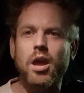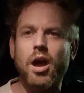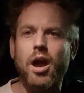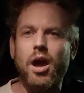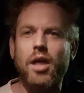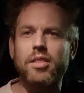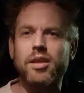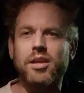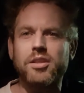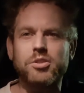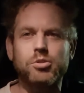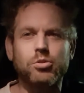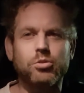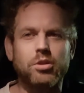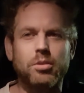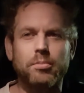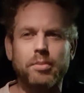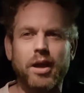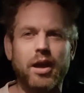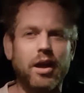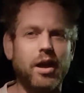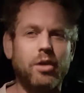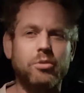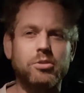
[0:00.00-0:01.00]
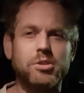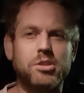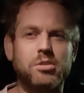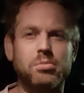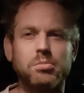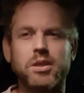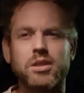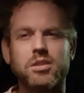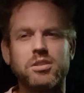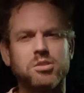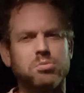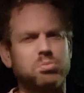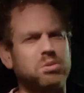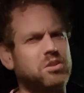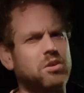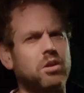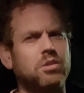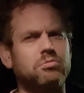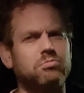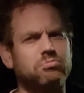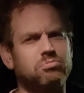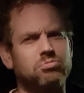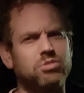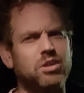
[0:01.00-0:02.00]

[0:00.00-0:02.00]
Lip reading: and then talking about how as comedians we don't